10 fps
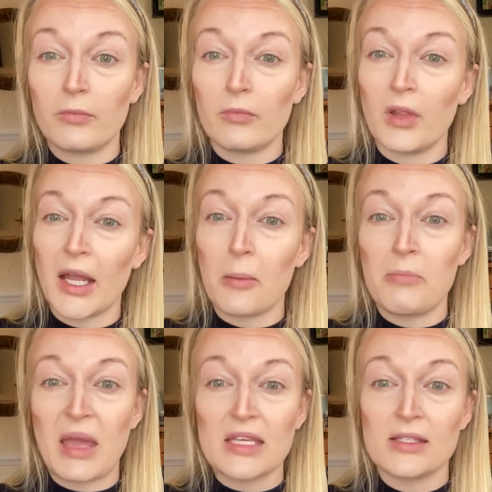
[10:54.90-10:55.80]
like a
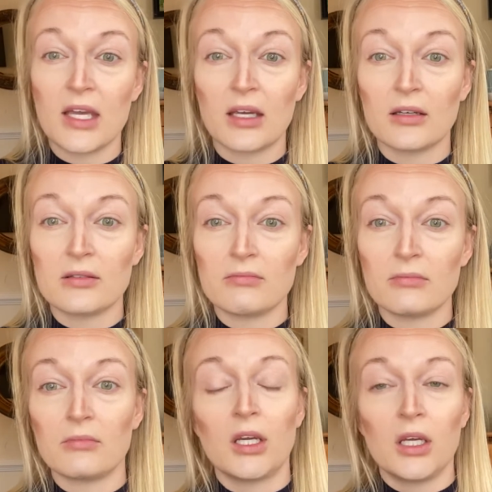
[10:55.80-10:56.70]
basic
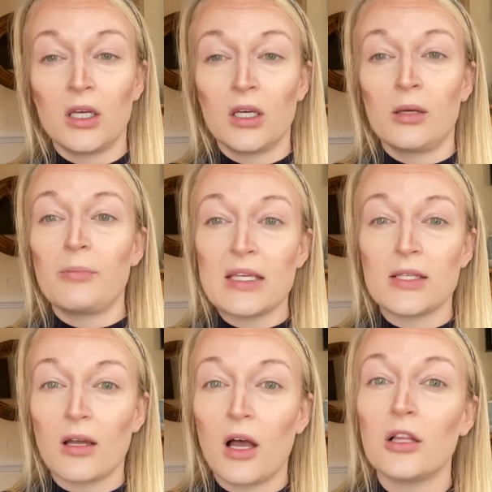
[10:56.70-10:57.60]

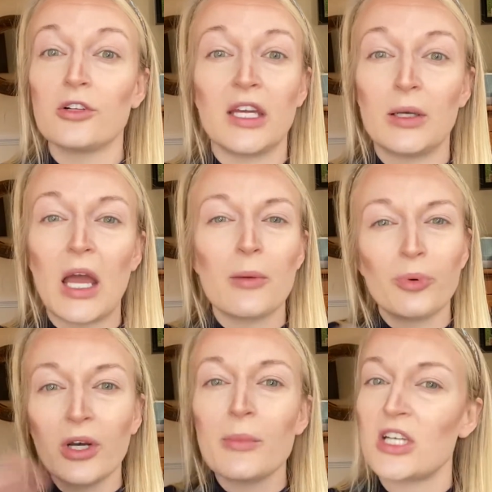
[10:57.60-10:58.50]
color that
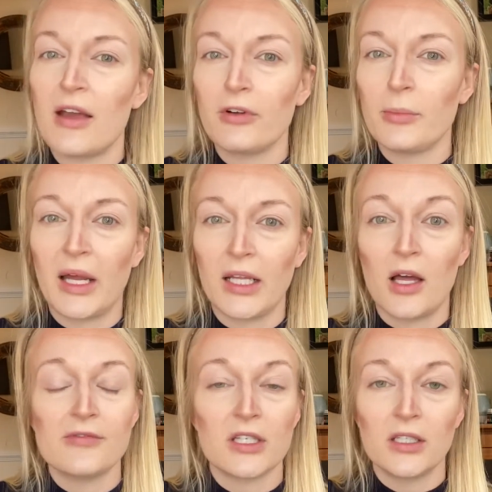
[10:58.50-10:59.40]
pretty much everybody
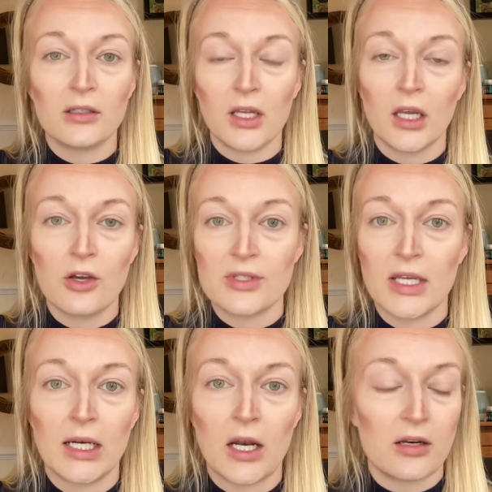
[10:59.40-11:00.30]
loves. It goes
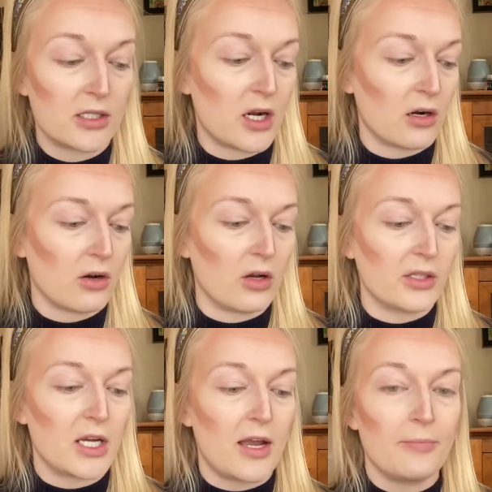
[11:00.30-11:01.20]
in and out of stock all the
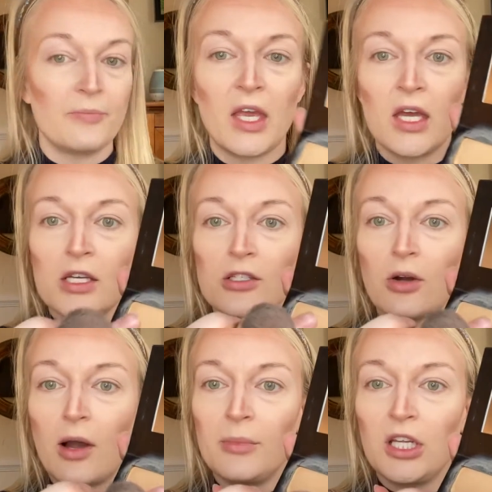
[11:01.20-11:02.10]
time. So
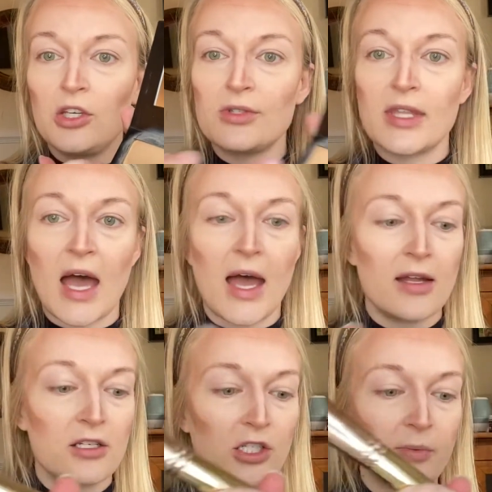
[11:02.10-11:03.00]
I'm gonna use
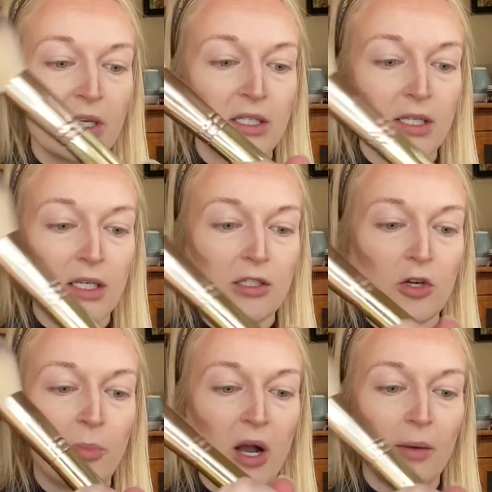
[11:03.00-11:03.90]
that just because it is so
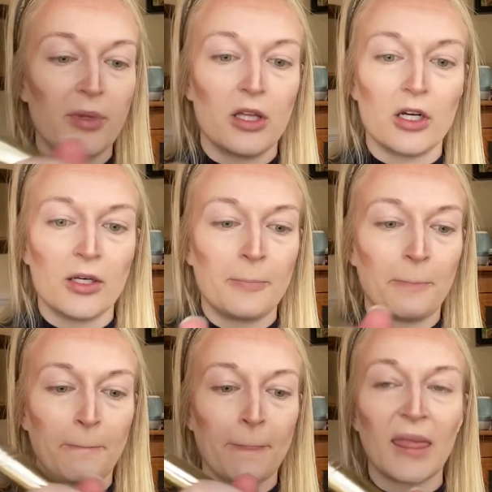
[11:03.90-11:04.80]
popular,
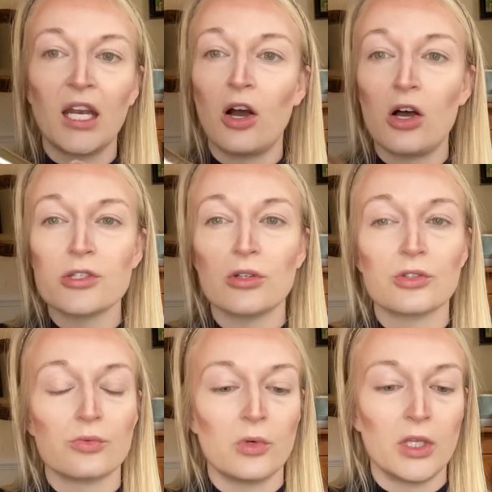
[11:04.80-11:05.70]
and it also
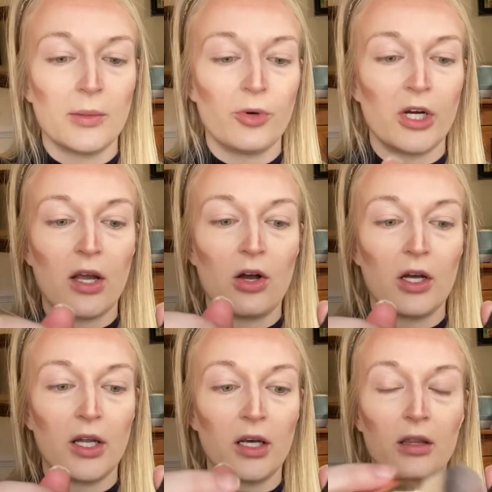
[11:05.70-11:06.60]
looks really pretty
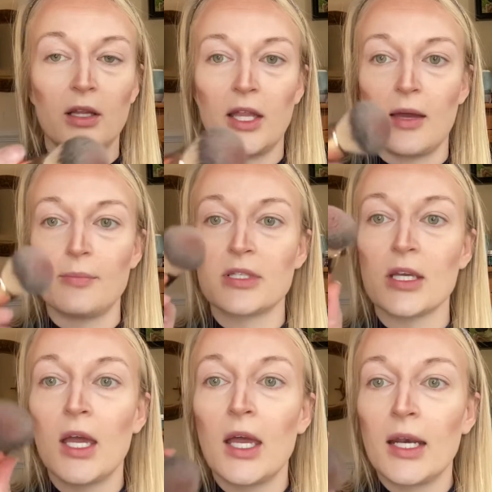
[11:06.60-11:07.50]
on the lips.
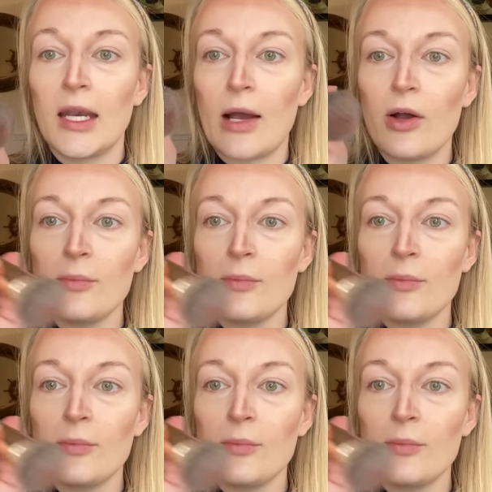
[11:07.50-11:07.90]
Now I'm